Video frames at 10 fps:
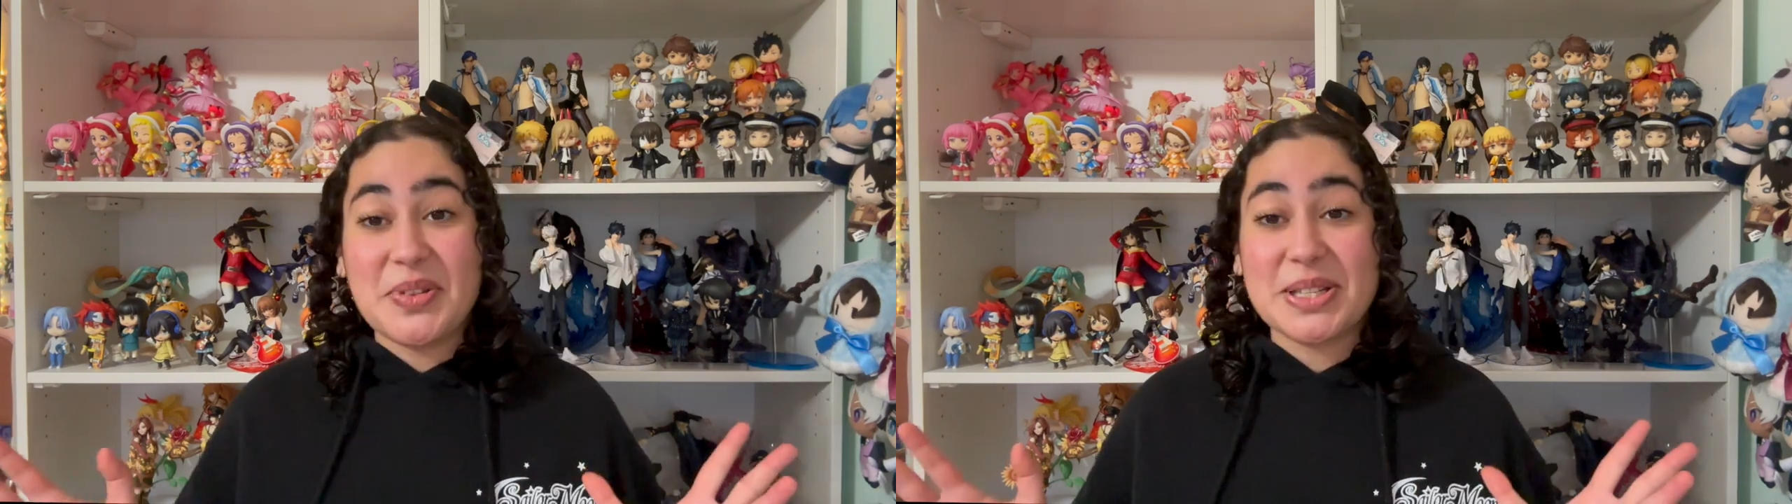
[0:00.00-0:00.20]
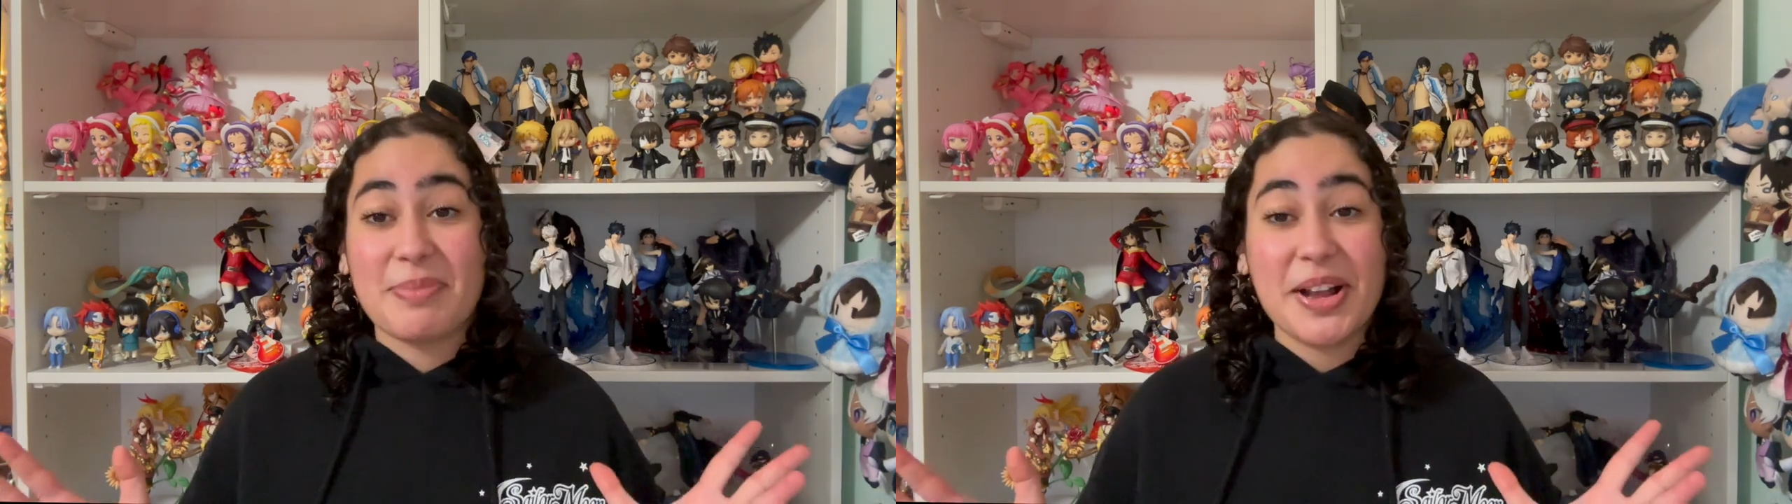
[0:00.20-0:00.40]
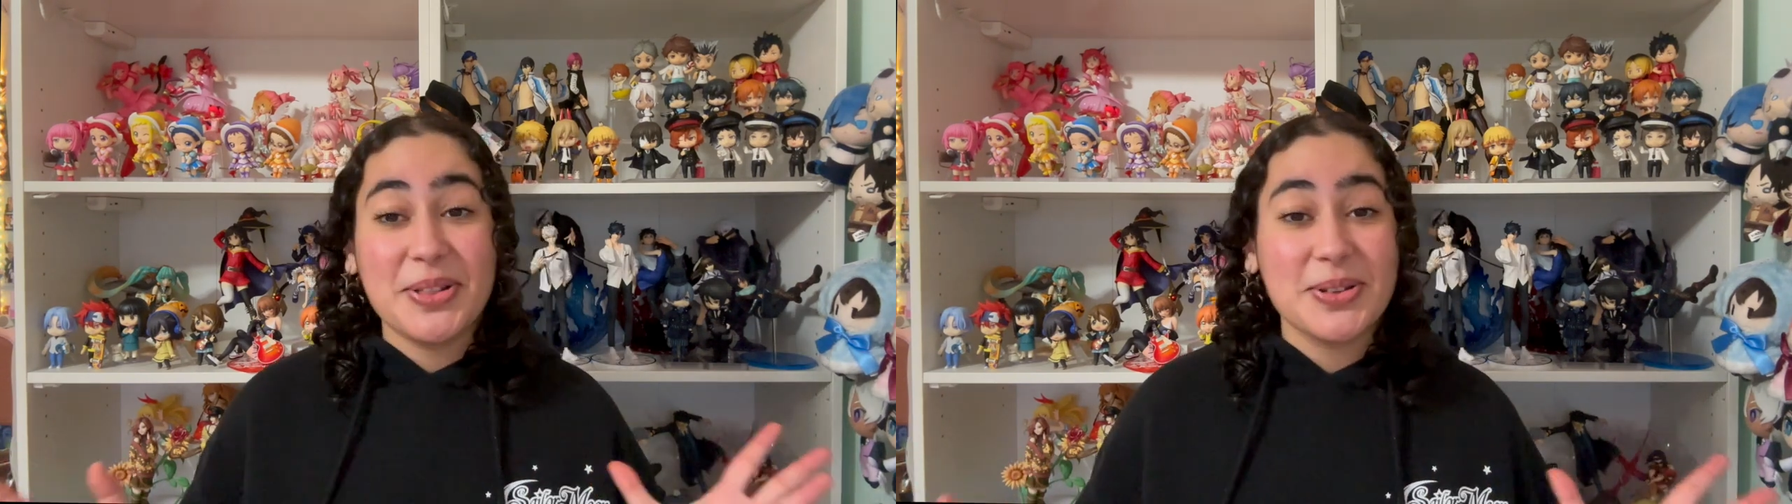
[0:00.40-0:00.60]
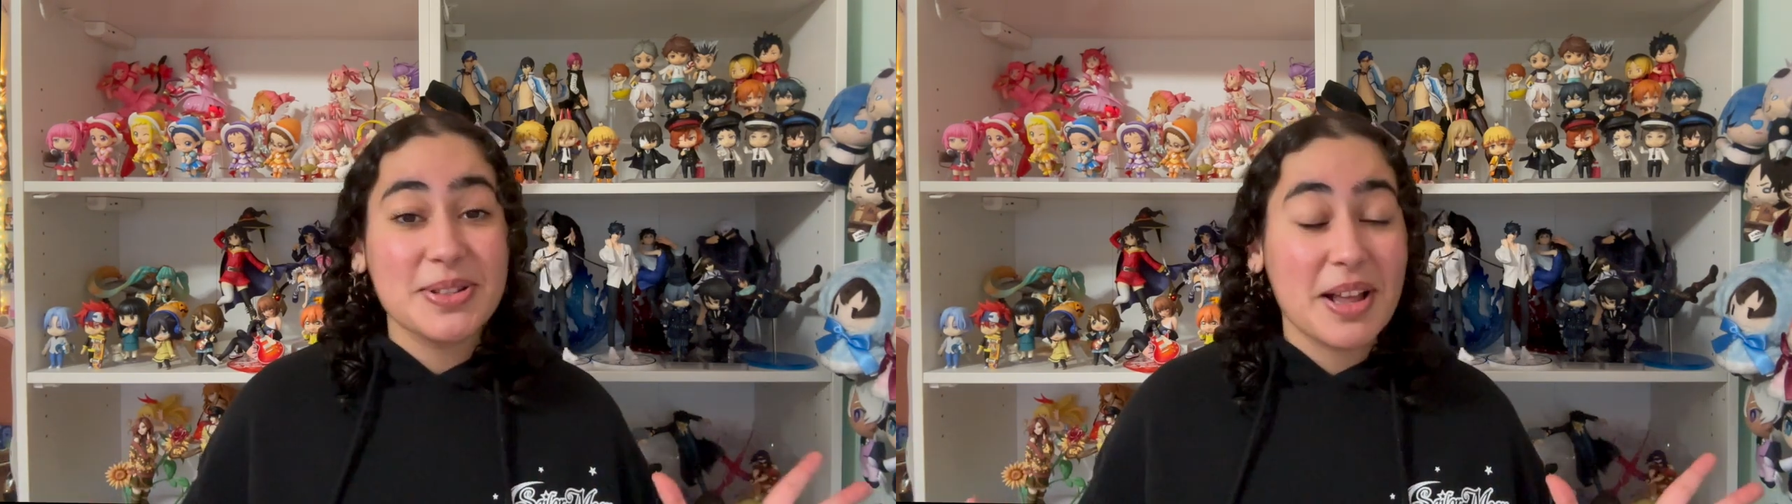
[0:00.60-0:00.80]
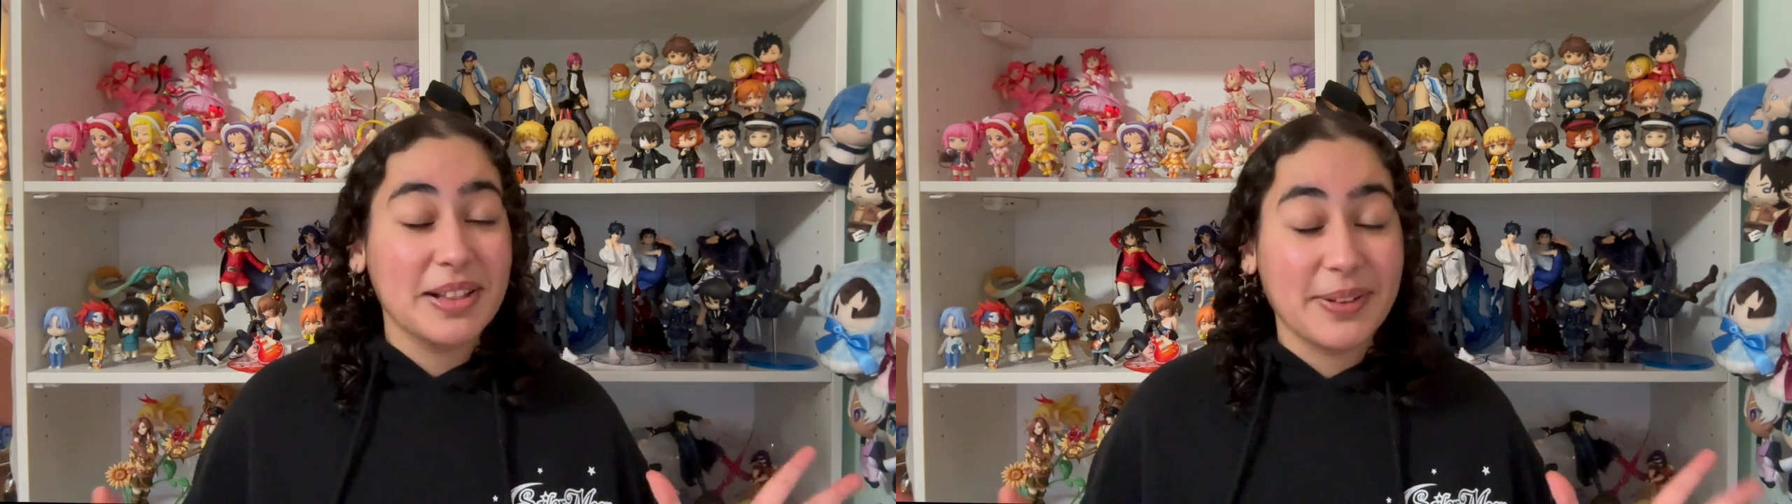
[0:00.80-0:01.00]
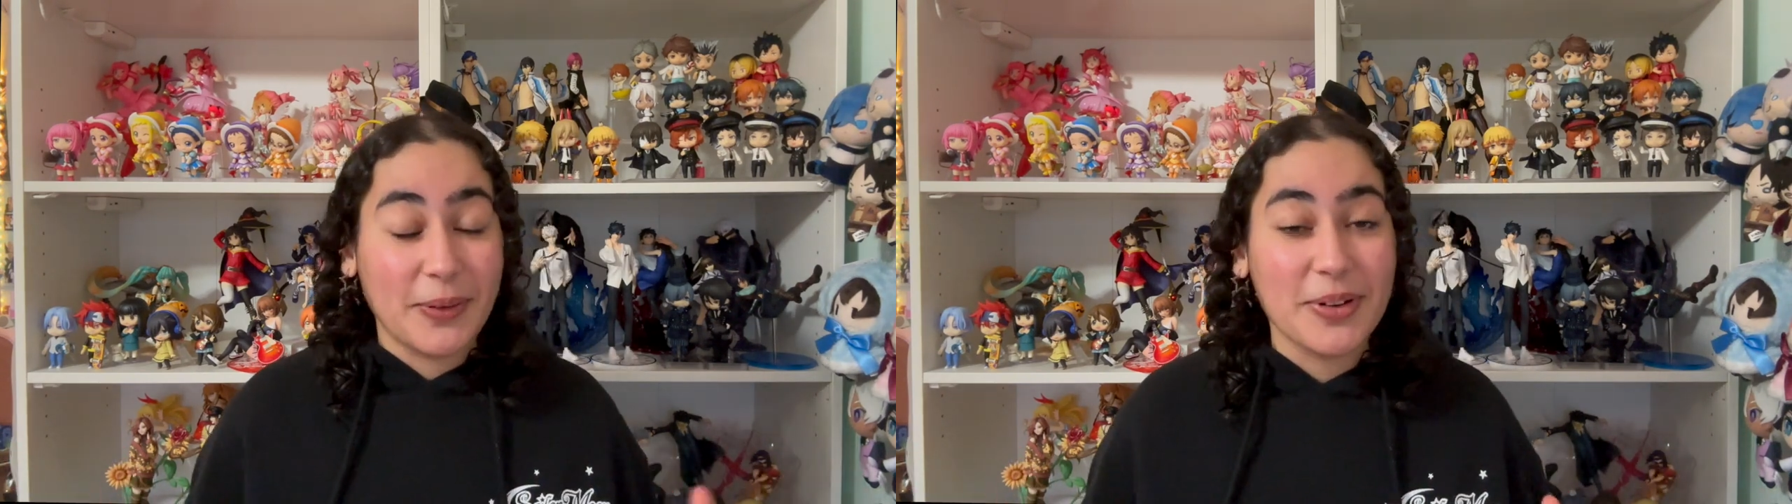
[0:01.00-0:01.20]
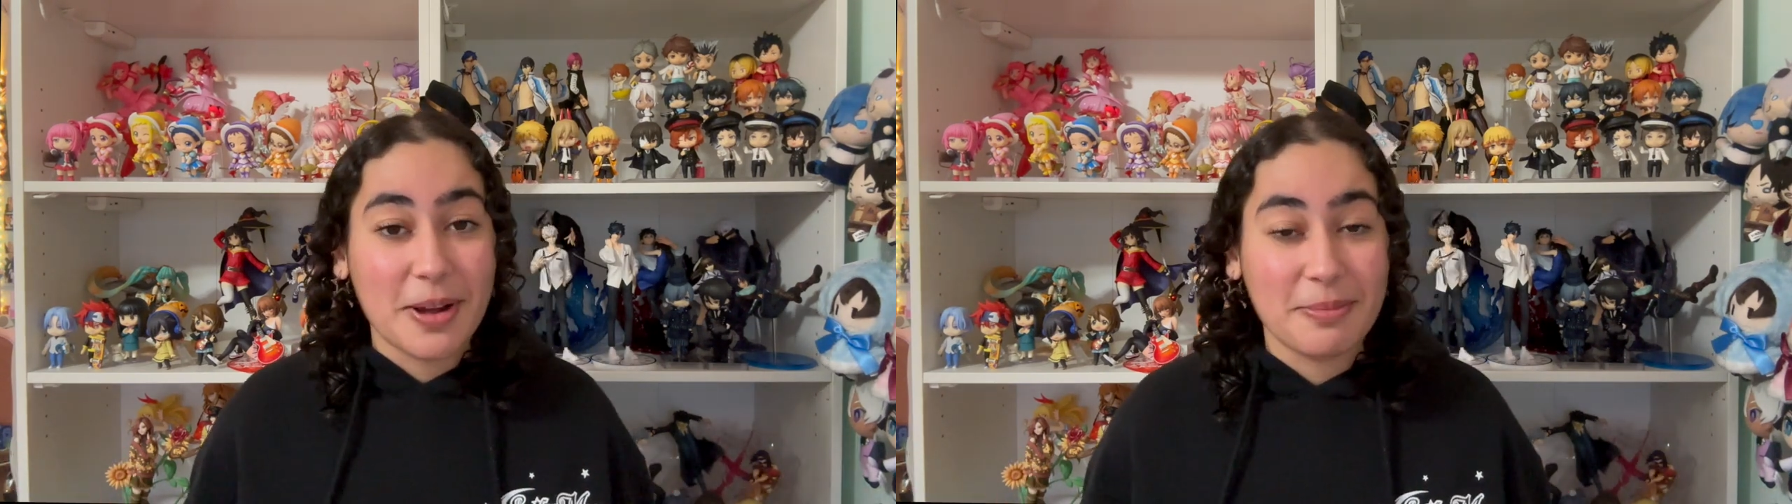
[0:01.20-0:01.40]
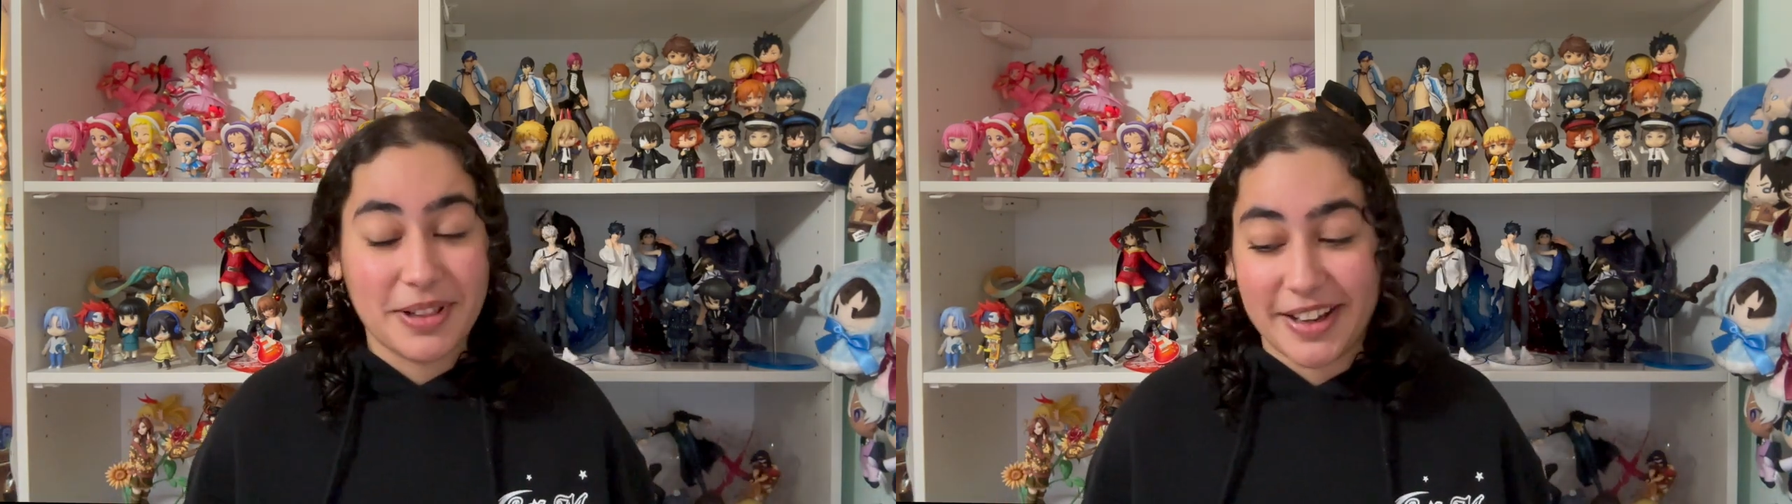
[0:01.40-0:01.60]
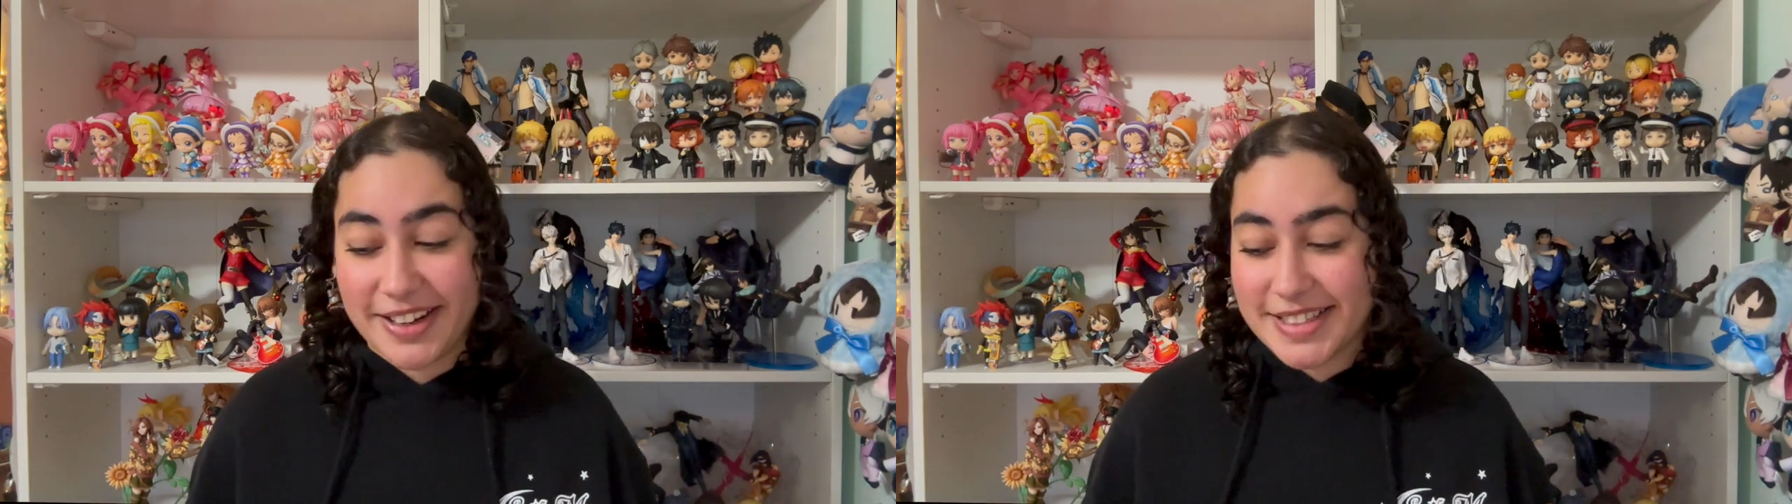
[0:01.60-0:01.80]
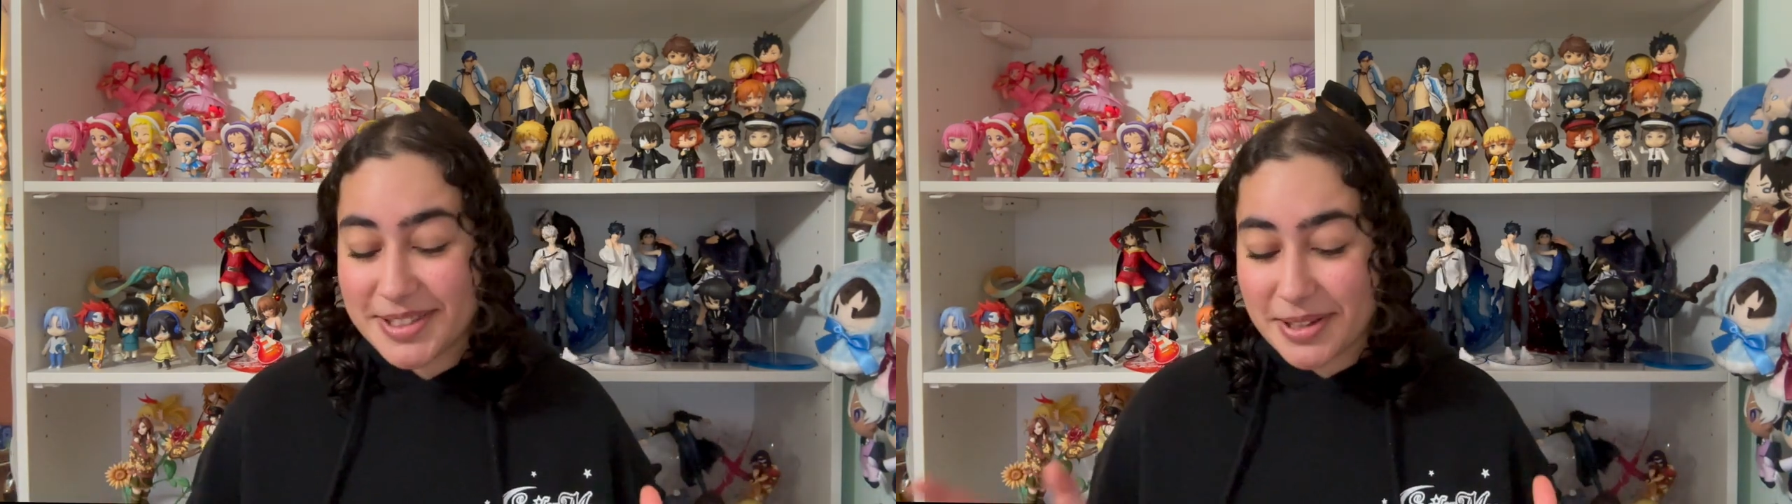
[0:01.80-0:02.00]
Despite those little
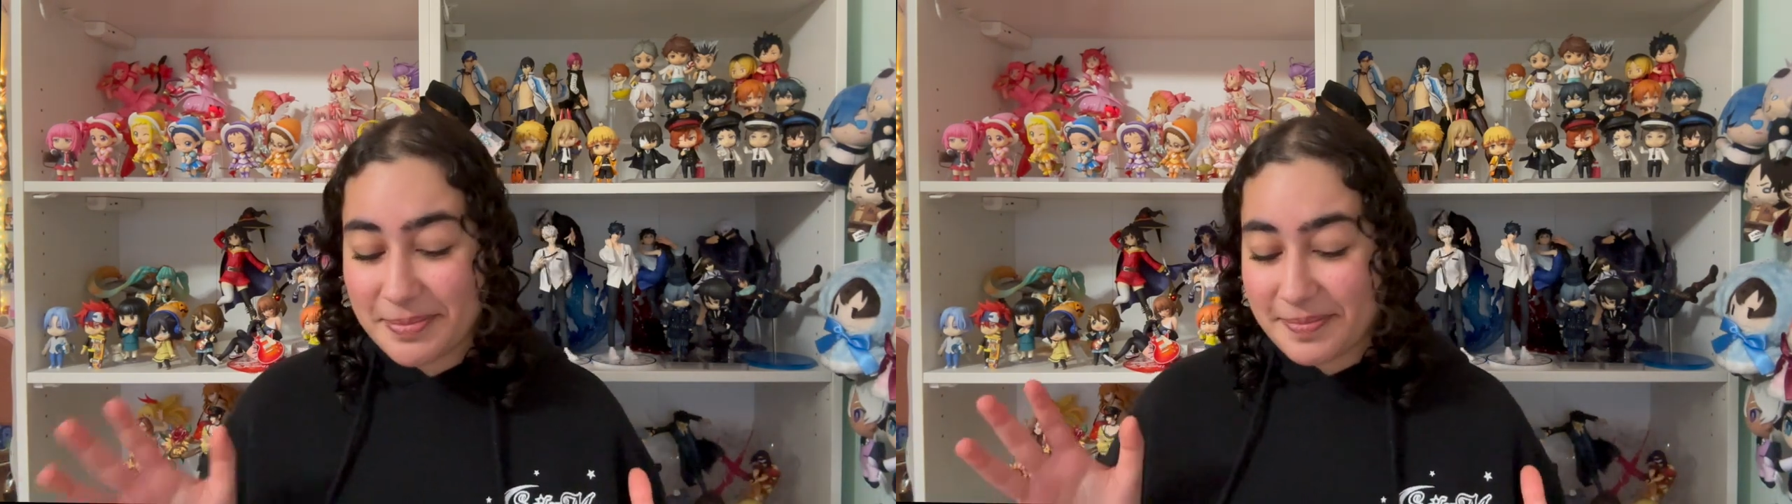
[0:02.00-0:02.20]
complaints,